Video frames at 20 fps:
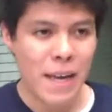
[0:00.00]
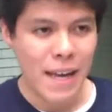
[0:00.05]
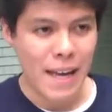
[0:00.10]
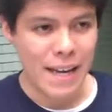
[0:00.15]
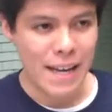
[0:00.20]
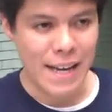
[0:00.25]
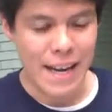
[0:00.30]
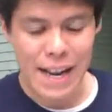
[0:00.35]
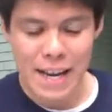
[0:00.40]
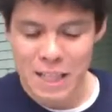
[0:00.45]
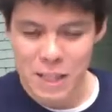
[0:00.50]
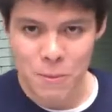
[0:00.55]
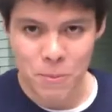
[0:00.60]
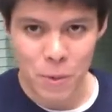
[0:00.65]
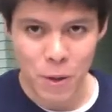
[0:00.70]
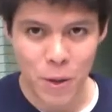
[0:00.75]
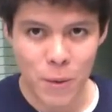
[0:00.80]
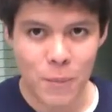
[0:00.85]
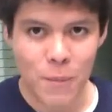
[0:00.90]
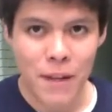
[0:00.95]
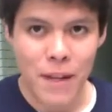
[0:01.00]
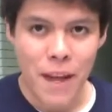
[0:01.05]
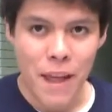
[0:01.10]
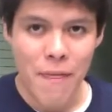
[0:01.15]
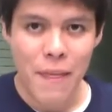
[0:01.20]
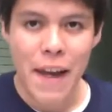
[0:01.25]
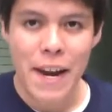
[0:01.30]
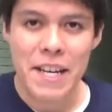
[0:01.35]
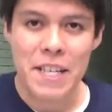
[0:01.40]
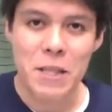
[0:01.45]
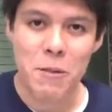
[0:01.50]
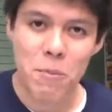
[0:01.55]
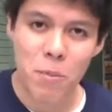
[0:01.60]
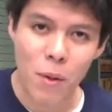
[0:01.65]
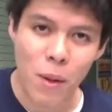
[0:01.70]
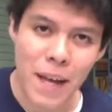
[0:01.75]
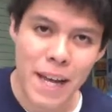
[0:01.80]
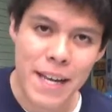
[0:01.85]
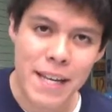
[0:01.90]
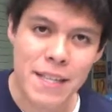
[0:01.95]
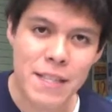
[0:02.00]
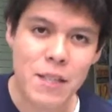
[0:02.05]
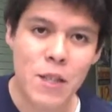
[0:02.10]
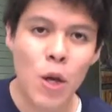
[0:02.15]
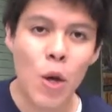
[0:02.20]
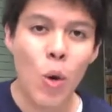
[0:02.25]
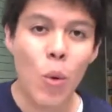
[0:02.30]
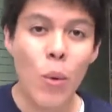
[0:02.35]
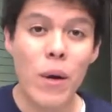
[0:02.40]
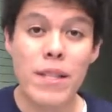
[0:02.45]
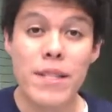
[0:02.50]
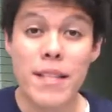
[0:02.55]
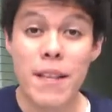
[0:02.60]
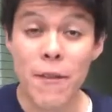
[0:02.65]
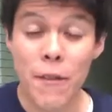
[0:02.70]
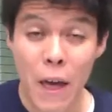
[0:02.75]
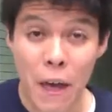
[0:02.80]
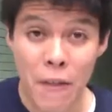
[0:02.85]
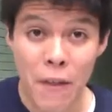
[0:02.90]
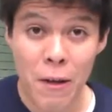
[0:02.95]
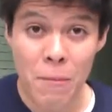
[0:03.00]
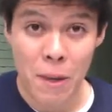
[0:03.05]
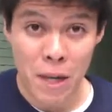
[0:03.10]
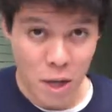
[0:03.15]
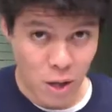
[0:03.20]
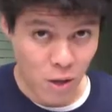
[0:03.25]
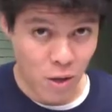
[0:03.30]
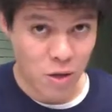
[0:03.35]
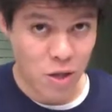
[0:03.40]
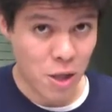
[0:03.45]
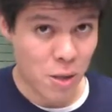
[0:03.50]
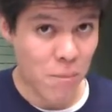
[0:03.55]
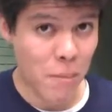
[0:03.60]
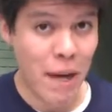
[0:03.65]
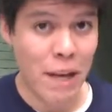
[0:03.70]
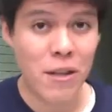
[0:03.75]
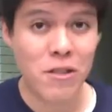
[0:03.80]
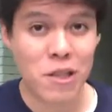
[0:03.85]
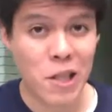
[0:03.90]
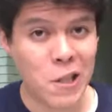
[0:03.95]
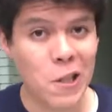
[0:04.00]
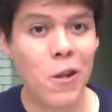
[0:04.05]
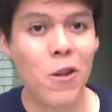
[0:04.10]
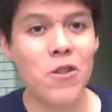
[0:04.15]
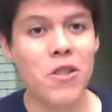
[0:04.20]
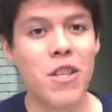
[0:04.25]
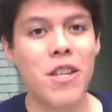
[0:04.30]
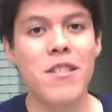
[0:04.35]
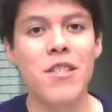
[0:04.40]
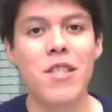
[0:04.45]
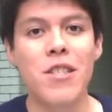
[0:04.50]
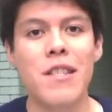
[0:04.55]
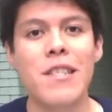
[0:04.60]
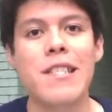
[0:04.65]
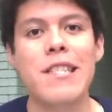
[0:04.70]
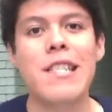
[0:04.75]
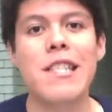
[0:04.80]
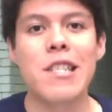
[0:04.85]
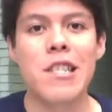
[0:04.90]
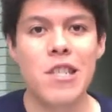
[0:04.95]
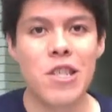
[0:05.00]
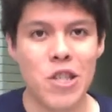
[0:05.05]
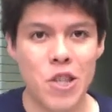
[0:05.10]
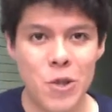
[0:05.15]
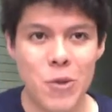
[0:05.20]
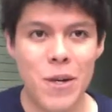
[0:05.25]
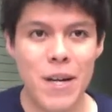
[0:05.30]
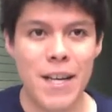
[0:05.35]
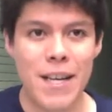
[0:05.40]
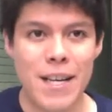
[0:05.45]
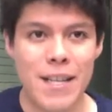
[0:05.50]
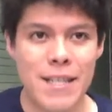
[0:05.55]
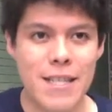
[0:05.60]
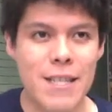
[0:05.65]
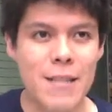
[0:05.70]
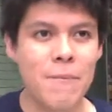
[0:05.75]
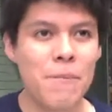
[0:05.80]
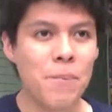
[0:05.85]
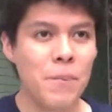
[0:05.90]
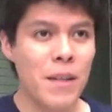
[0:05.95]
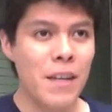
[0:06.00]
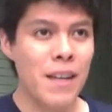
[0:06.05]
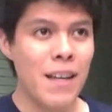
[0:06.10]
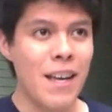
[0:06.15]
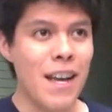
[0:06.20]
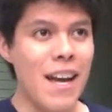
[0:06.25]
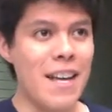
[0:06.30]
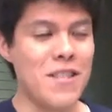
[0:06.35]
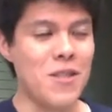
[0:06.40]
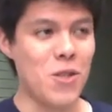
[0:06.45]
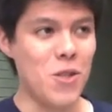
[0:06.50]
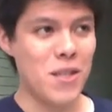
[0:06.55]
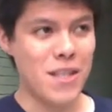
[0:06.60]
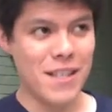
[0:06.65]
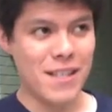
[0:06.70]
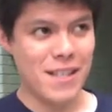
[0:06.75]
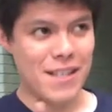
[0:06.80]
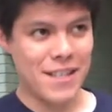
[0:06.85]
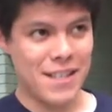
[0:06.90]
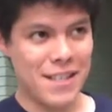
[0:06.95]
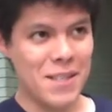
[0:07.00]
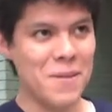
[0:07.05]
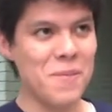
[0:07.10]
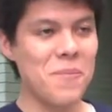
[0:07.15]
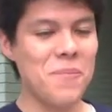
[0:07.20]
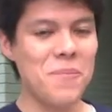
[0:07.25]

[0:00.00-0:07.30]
an expo that explains what synthetic biology, biotechnology, and genetic engineering is. As you can see,